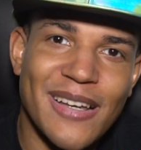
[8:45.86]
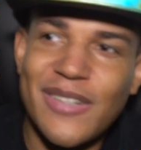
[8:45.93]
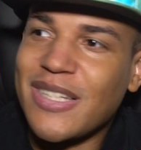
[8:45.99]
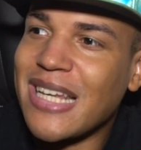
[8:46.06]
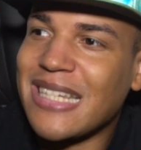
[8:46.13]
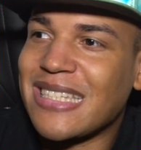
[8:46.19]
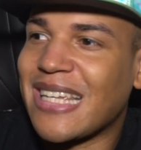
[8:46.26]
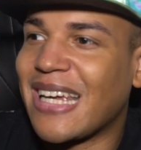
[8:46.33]
it was
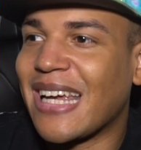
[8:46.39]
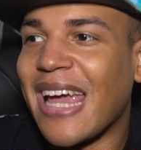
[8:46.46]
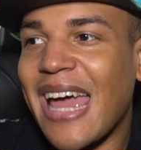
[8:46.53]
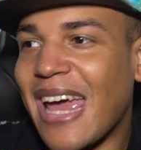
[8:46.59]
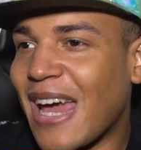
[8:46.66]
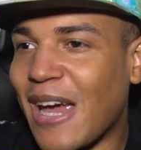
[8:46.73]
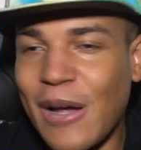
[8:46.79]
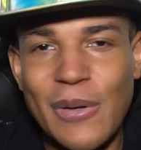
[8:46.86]
just like
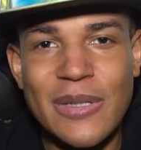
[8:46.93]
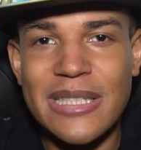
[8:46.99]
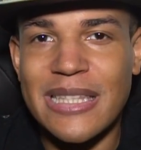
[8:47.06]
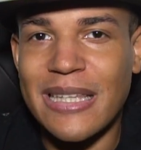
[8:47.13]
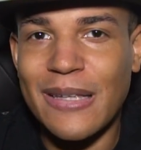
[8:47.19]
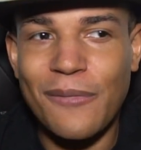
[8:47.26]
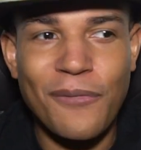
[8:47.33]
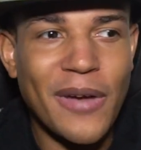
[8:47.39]
it was
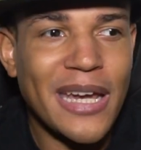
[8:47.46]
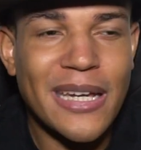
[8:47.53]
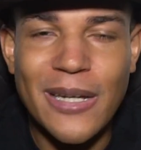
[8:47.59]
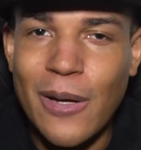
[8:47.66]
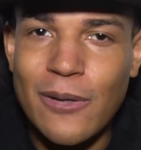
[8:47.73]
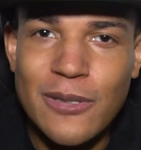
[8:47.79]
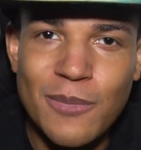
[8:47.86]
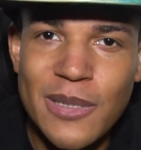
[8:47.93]
the fake
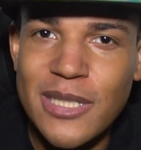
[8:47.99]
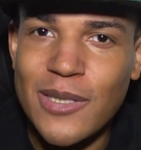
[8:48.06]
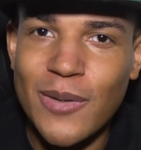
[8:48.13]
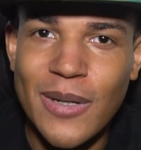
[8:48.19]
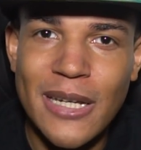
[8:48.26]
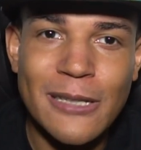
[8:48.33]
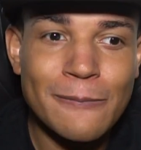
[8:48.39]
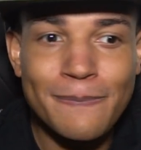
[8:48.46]
ghost
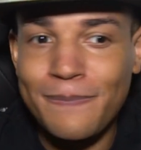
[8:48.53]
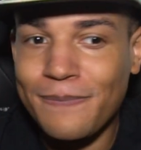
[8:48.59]
mystery